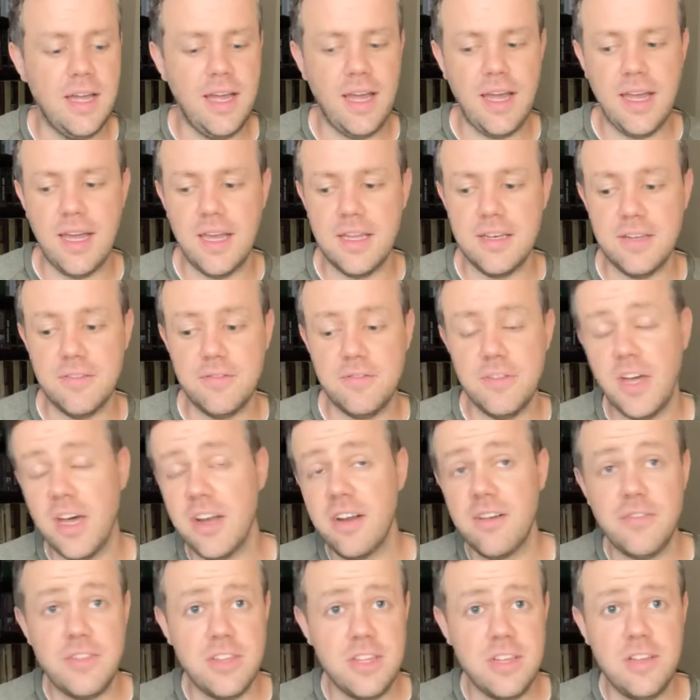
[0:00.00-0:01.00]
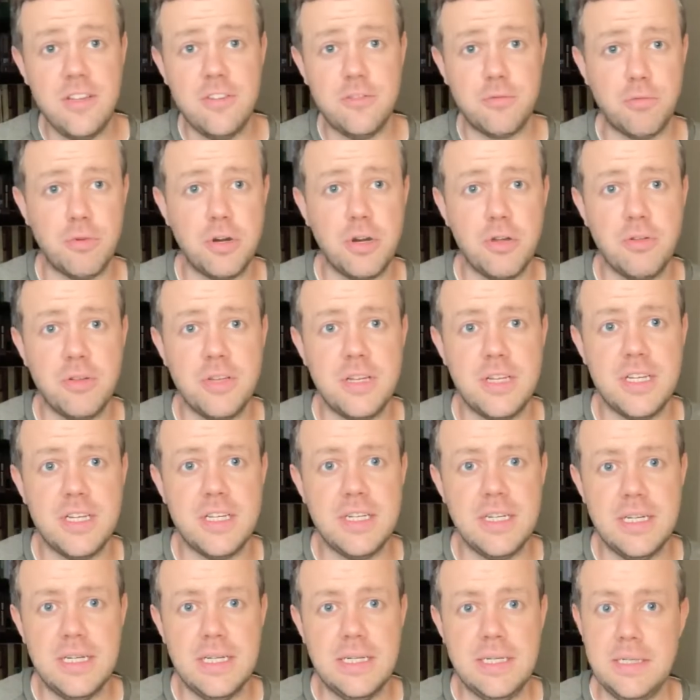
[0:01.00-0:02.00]
And if none of these really
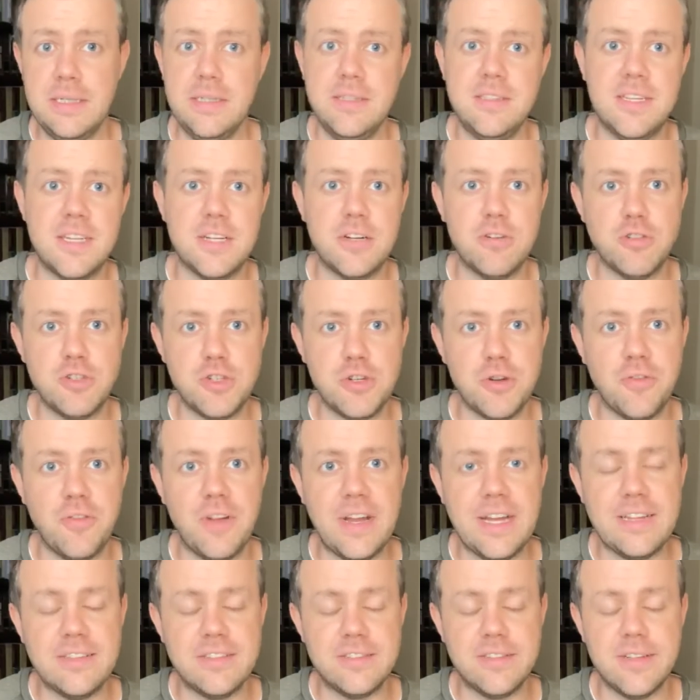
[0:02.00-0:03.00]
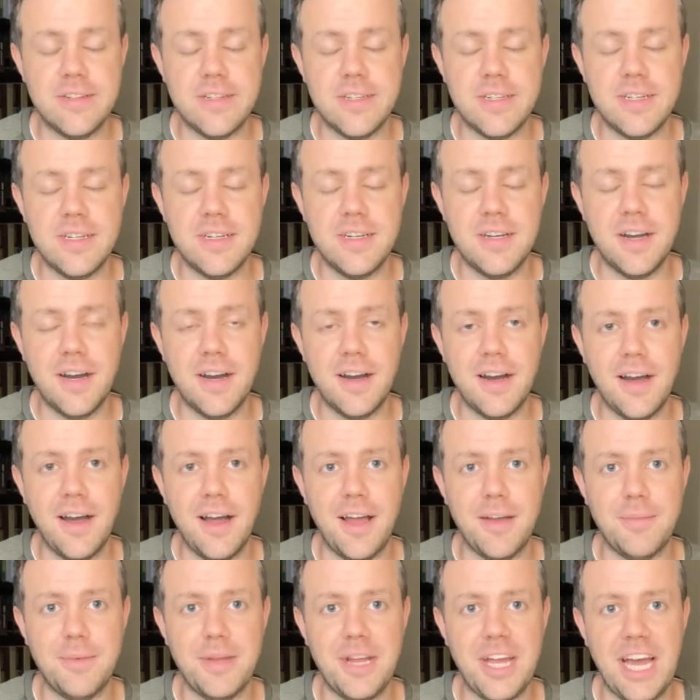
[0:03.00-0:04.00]
tickles your fancy,
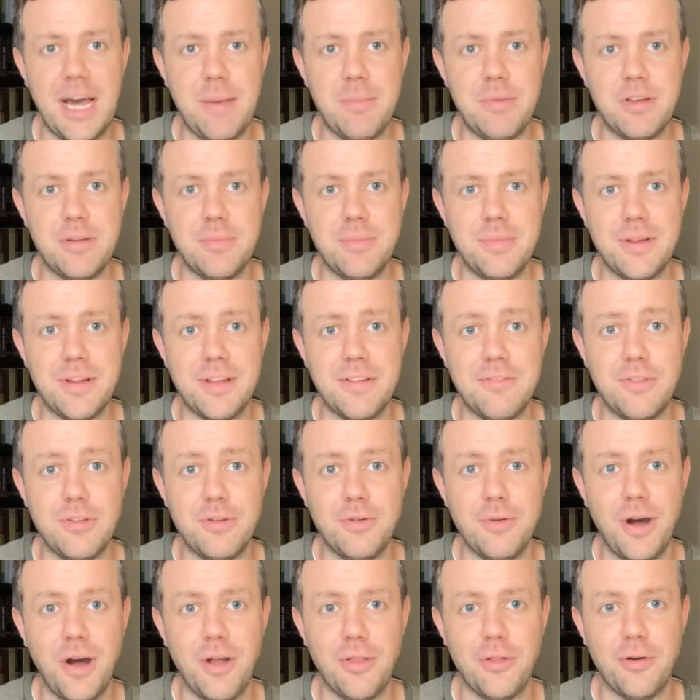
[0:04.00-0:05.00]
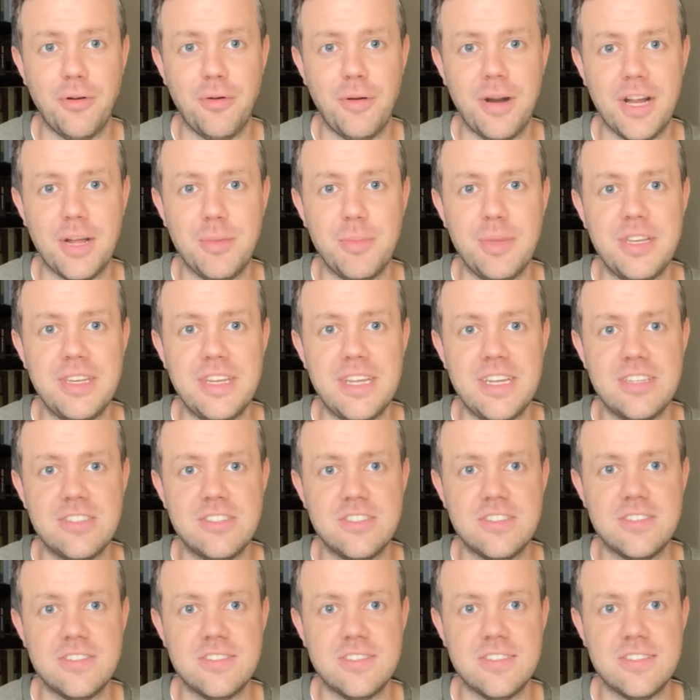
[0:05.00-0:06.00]
I'd be happy to give you other
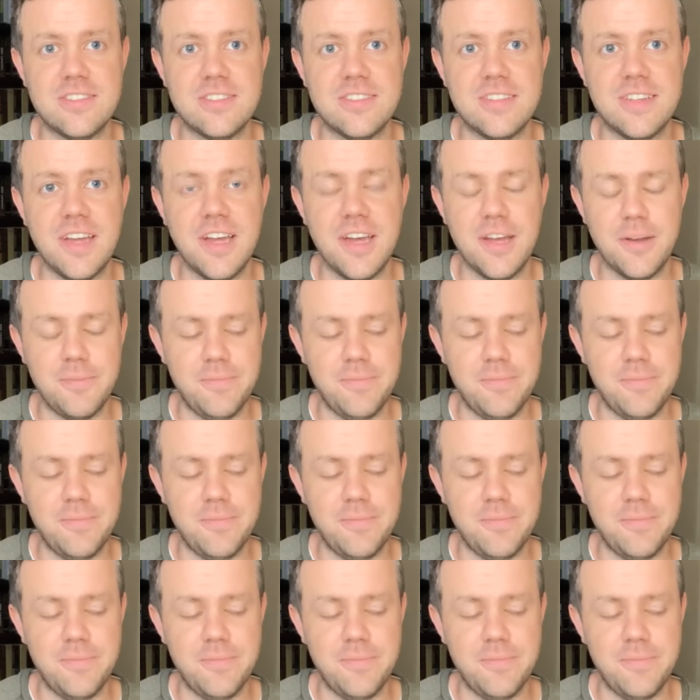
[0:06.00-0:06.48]
recommendations instead.